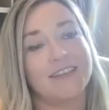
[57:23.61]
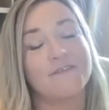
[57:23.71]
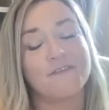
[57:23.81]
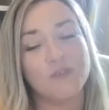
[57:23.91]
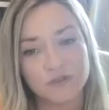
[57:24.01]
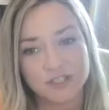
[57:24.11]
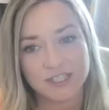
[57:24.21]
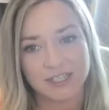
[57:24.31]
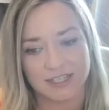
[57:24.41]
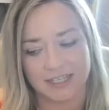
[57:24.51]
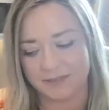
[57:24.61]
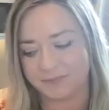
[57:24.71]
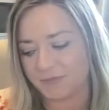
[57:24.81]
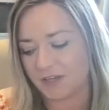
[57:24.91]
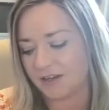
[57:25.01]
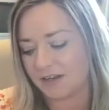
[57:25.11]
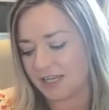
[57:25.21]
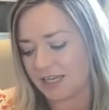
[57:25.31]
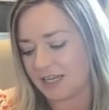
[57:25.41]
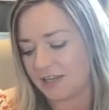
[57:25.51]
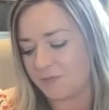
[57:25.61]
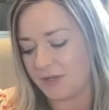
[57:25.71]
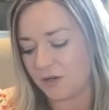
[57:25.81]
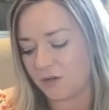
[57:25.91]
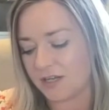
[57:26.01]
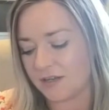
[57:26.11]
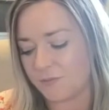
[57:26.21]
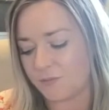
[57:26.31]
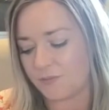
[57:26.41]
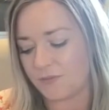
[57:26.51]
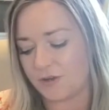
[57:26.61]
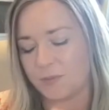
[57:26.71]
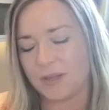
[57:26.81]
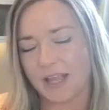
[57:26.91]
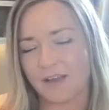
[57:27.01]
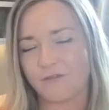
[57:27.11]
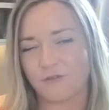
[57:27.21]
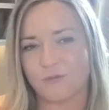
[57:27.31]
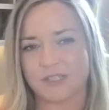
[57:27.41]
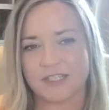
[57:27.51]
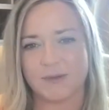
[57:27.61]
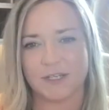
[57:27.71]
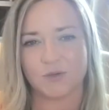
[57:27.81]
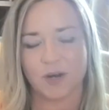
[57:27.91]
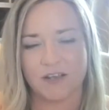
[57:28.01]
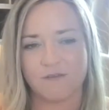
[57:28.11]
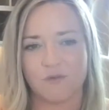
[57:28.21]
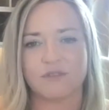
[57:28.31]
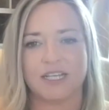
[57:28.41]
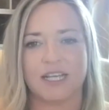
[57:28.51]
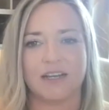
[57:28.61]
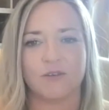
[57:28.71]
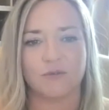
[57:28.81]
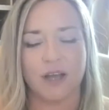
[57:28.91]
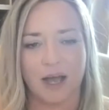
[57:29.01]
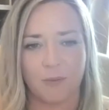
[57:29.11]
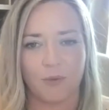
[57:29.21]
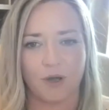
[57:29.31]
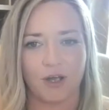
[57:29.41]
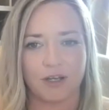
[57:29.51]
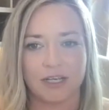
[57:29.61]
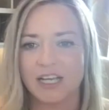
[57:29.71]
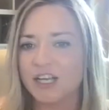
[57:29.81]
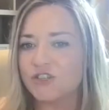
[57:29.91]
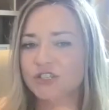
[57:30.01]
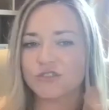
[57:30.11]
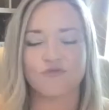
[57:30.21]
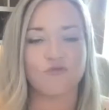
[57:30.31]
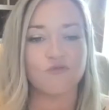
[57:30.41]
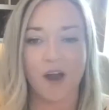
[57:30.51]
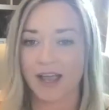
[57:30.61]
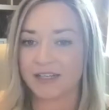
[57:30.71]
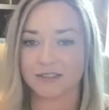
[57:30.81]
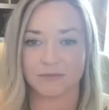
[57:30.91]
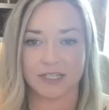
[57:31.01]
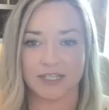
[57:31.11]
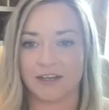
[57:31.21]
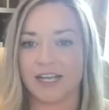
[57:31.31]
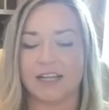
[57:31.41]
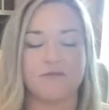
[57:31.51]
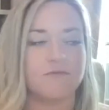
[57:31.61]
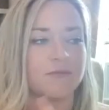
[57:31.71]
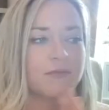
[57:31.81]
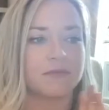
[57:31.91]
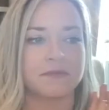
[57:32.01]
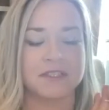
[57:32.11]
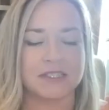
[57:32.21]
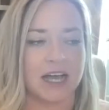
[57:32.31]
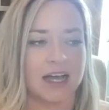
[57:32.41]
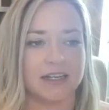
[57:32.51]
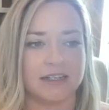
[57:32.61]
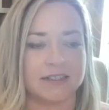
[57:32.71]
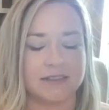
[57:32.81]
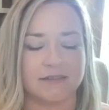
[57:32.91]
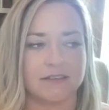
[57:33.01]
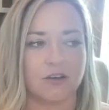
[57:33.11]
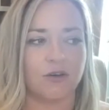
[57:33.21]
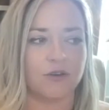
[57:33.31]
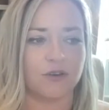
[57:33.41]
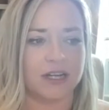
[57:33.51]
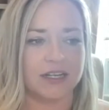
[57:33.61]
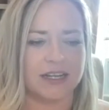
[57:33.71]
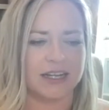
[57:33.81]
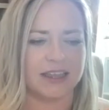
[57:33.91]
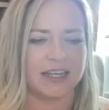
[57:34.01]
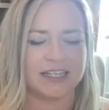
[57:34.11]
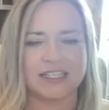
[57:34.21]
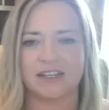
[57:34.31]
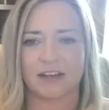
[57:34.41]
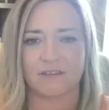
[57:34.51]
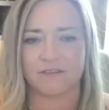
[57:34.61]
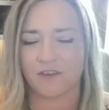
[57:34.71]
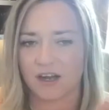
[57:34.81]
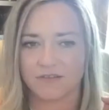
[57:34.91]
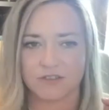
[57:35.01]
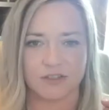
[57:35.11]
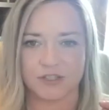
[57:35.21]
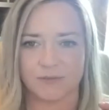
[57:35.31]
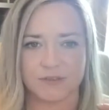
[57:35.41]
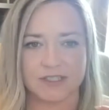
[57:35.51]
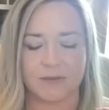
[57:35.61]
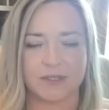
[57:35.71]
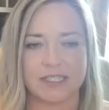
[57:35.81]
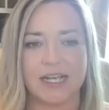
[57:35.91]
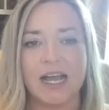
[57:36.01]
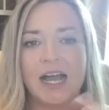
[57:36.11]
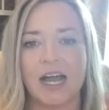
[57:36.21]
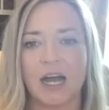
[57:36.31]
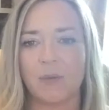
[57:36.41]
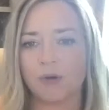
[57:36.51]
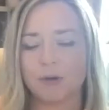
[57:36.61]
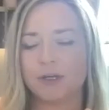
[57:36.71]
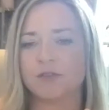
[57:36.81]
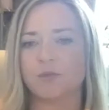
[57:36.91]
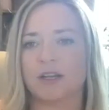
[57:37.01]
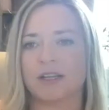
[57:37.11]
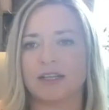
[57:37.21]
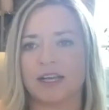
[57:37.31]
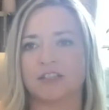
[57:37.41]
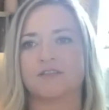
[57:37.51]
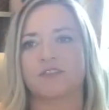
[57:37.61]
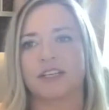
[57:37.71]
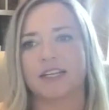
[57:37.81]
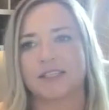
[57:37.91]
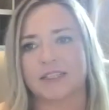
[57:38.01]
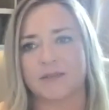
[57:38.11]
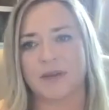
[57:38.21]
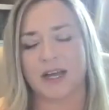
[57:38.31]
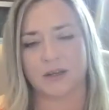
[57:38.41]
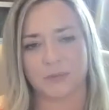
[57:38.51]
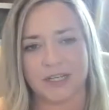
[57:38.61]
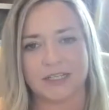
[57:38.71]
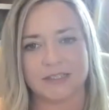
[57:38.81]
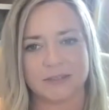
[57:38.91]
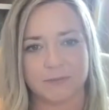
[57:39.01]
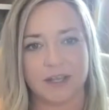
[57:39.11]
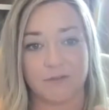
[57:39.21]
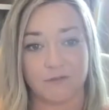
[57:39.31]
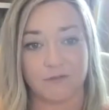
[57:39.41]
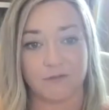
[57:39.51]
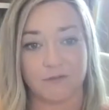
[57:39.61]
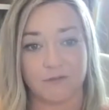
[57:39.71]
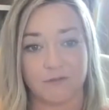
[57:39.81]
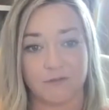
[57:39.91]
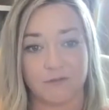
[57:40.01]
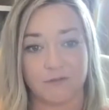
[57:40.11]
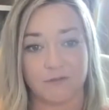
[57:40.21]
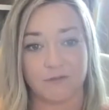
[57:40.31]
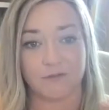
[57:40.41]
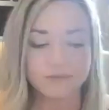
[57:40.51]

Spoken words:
And fortunately, I had been on a platform since about 2014 called Upwork. Just randomly, I had started, gone on it, and I think I'd done like a $5 job for somebody. Upwork's one of the largest freelancing marketplace platforms in the world.